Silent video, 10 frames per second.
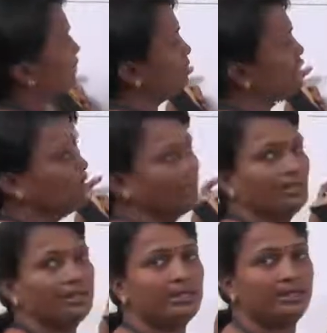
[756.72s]
can be
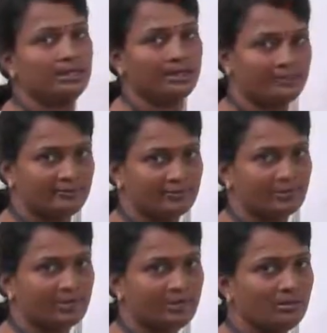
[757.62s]
deleted
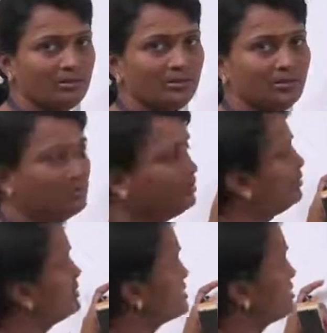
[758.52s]
from the
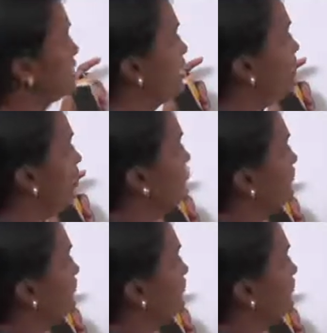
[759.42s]
stack.